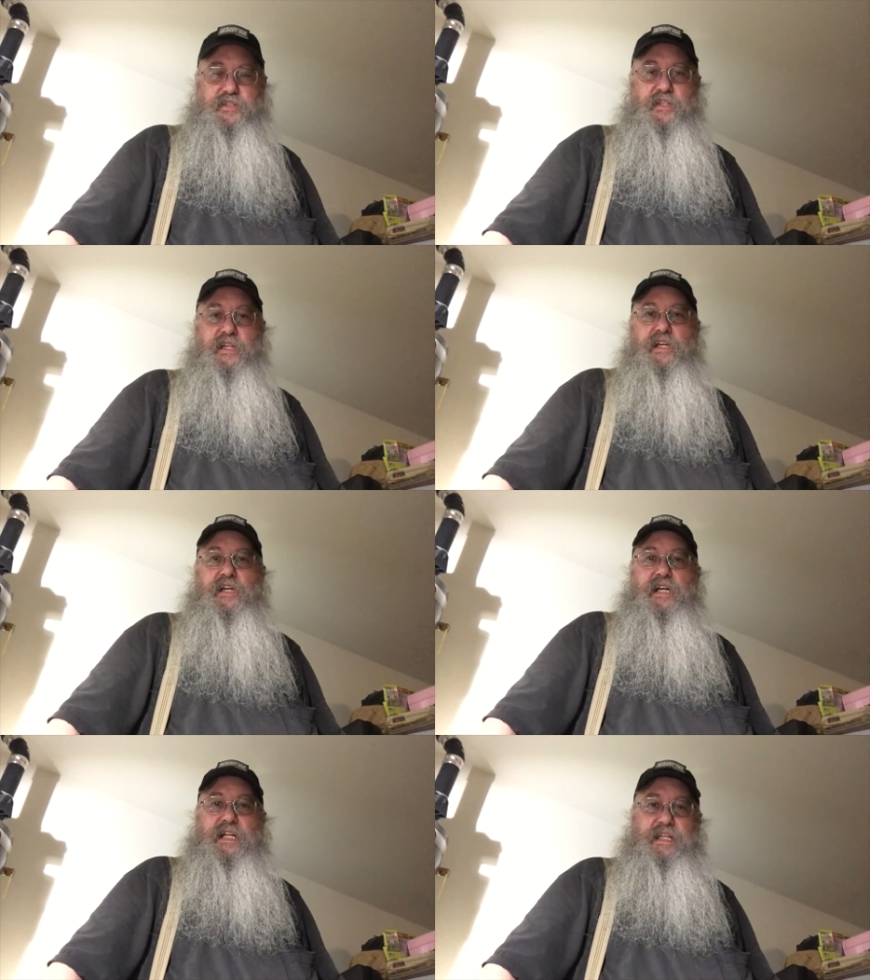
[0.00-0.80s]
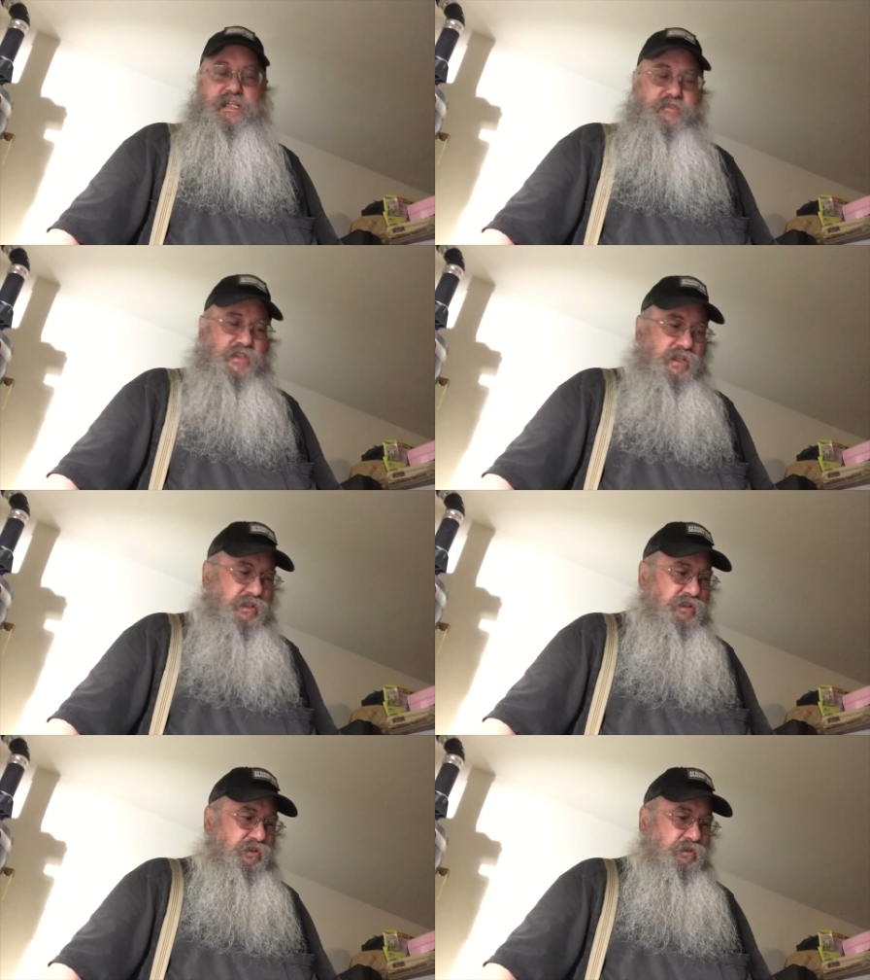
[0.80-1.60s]
And I think I've
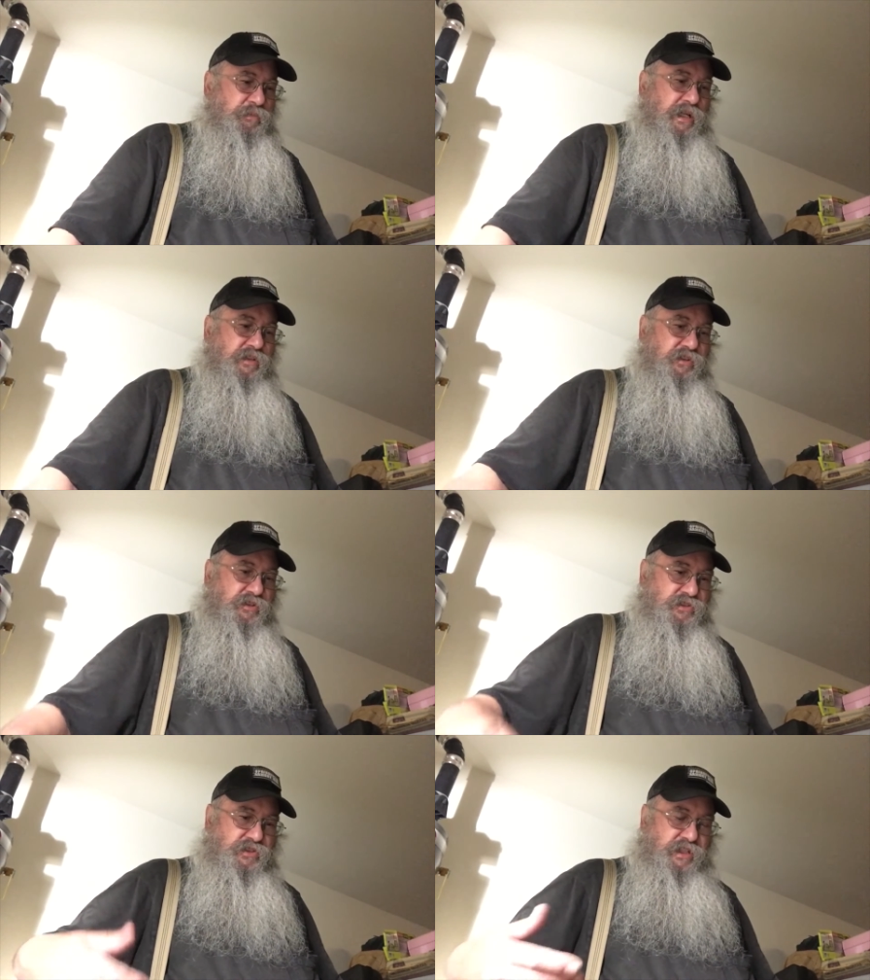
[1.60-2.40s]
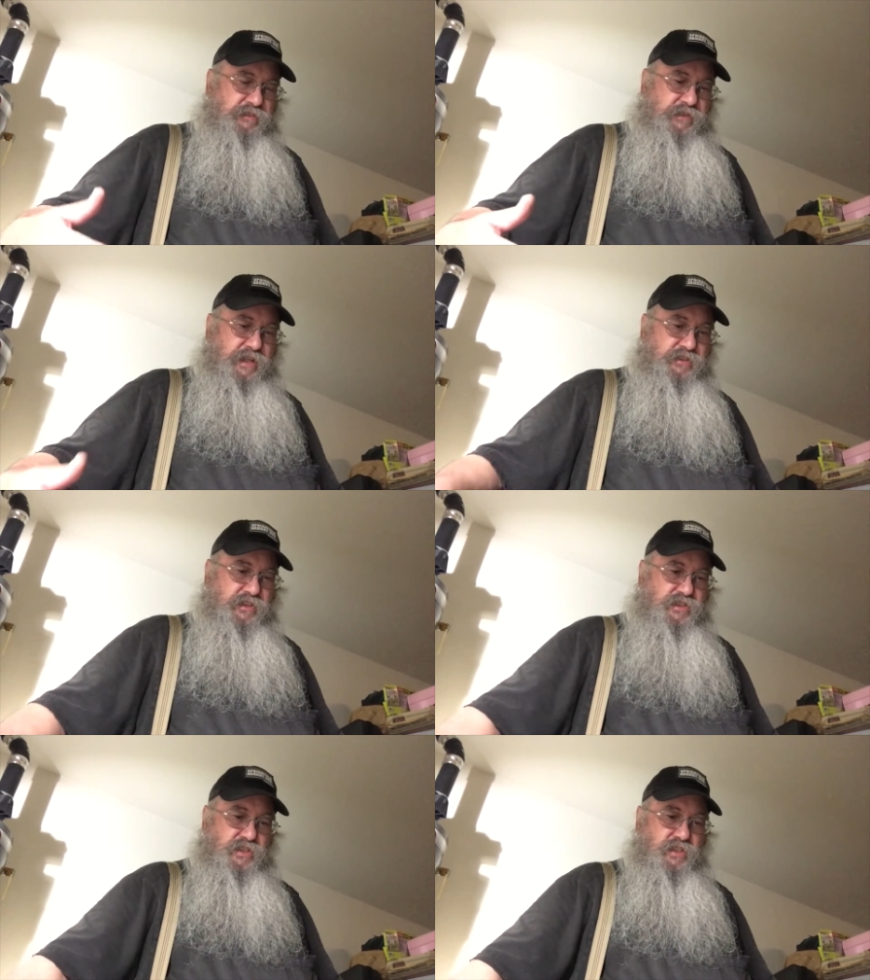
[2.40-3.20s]
talked to you about, since I
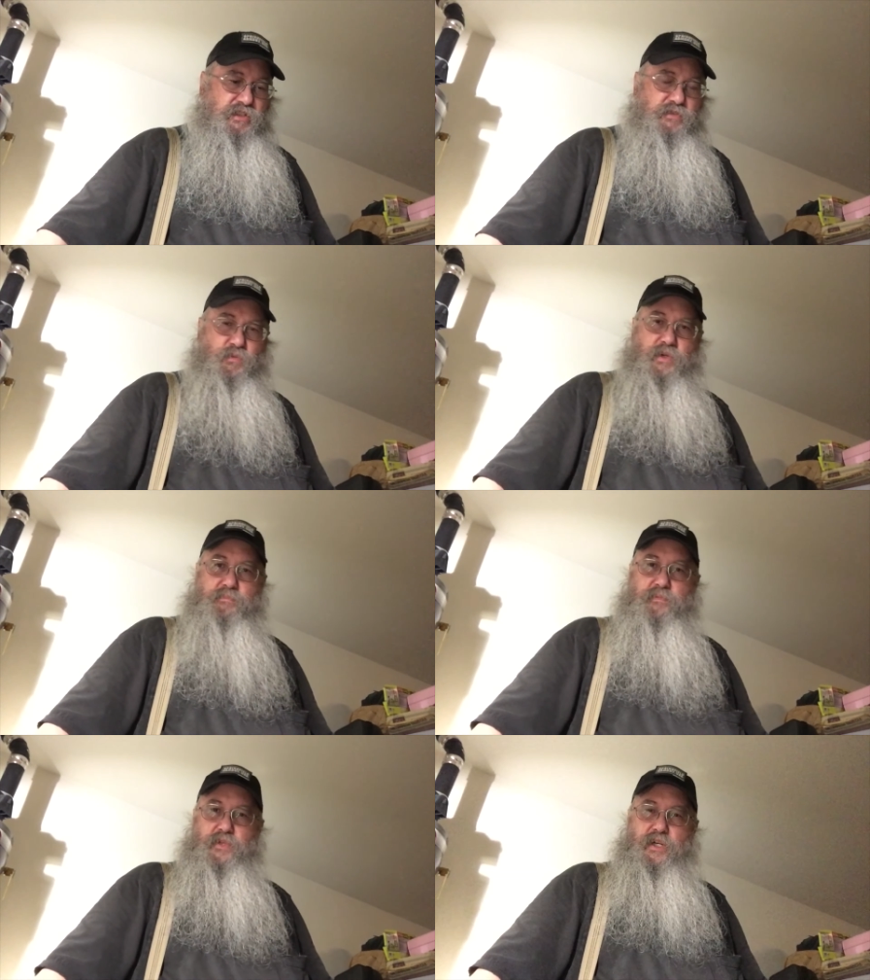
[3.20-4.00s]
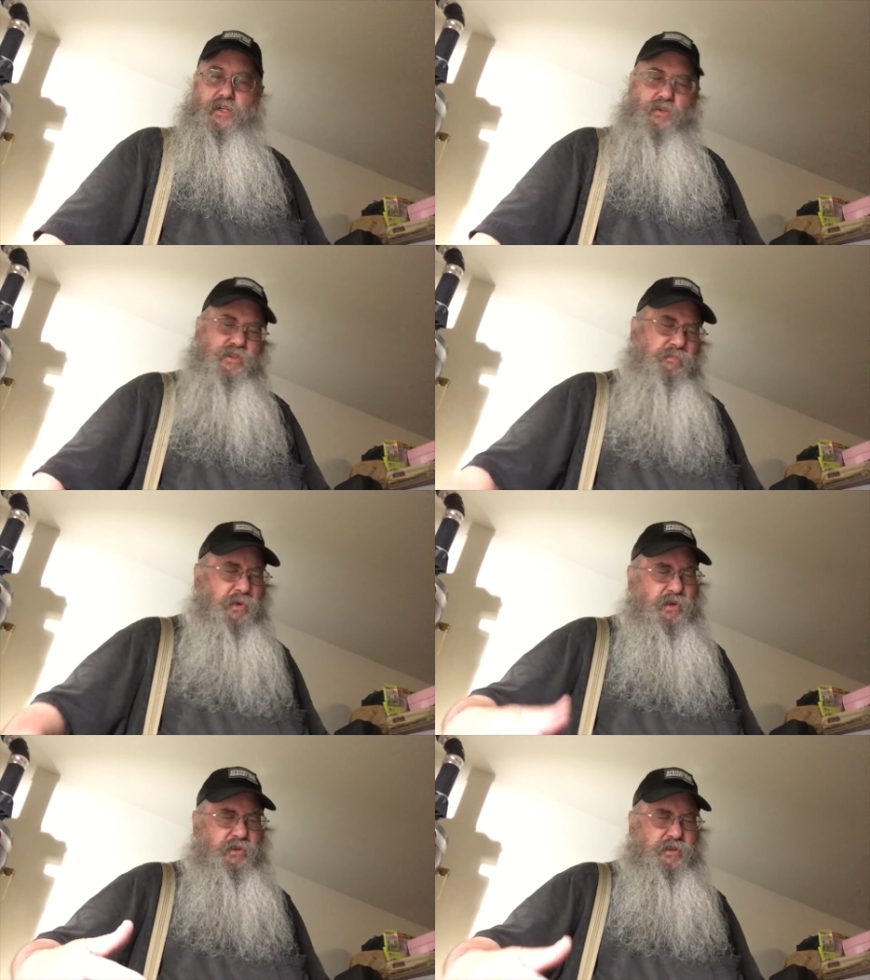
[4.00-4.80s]
found this the Cozy
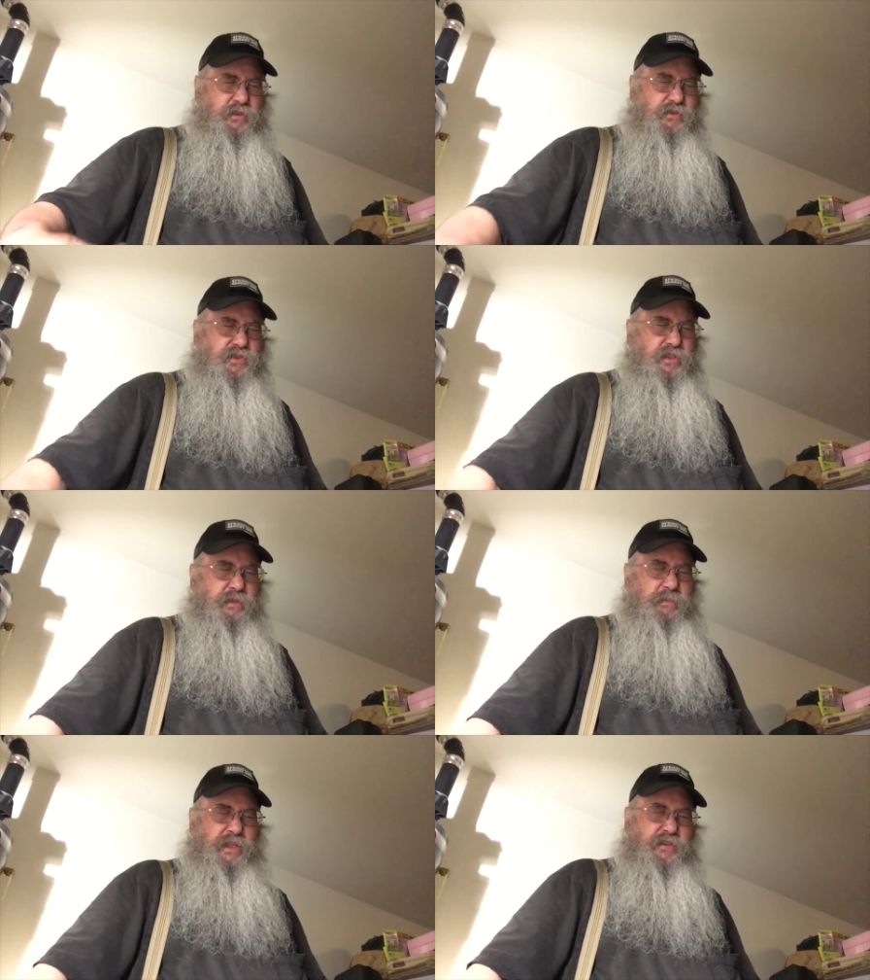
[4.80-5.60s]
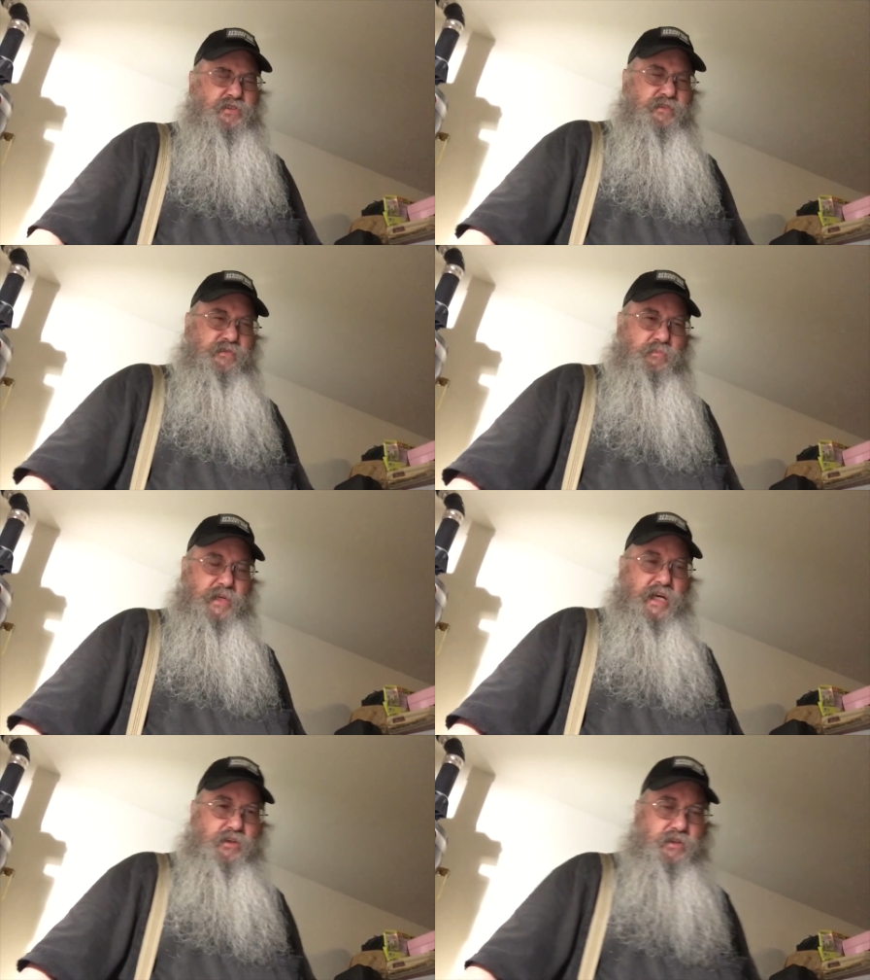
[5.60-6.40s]
Partner holster I've been using from
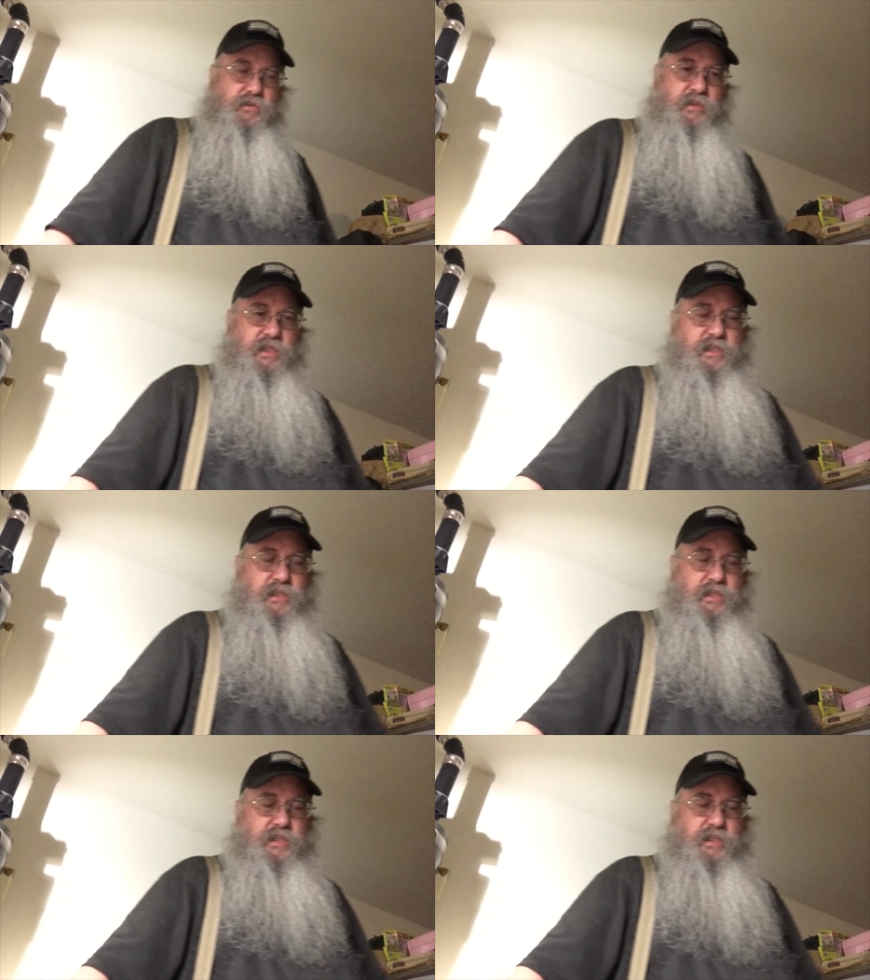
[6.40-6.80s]
Galco.